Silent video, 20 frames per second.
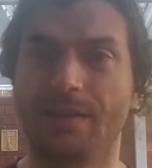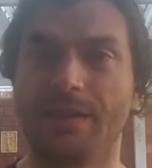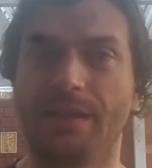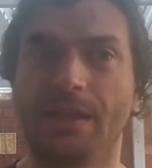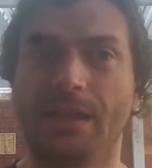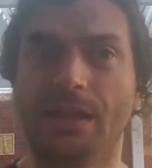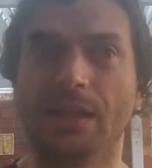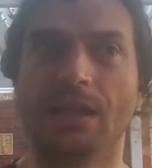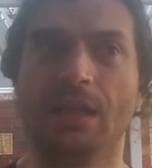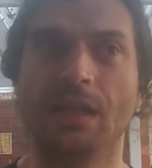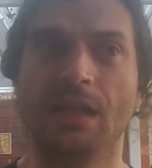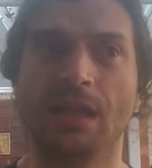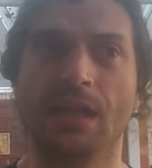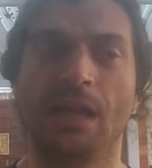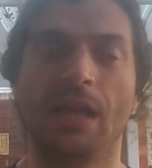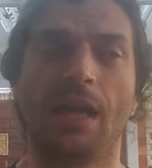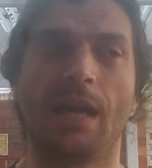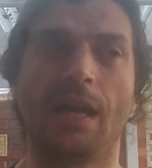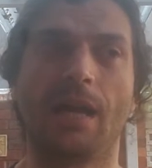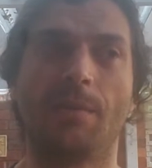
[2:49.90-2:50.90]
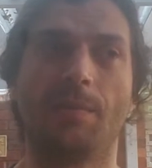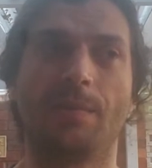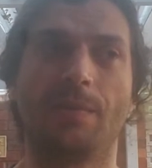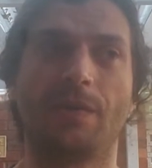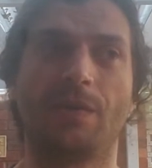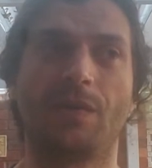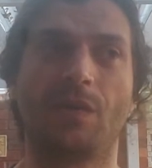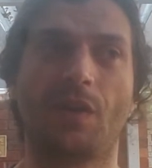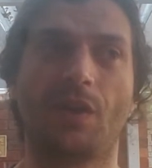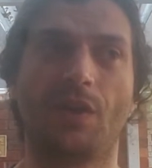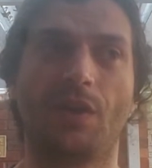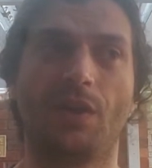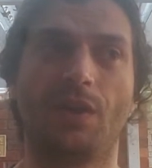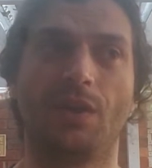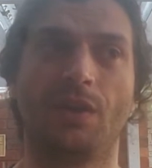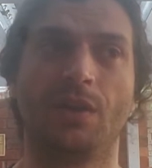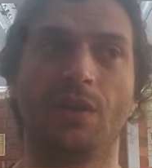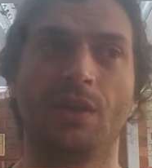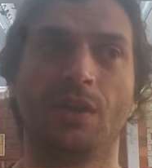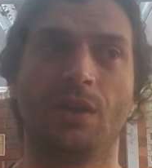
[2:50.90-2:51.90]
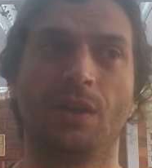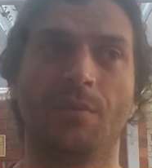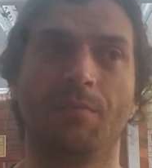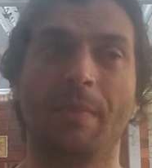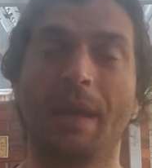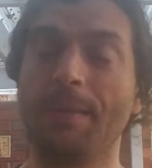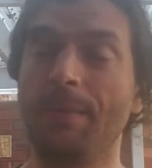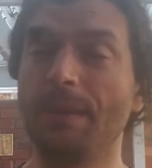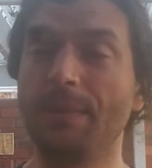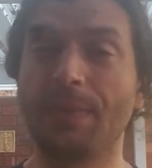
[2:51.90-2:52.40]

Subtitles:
year. So maybe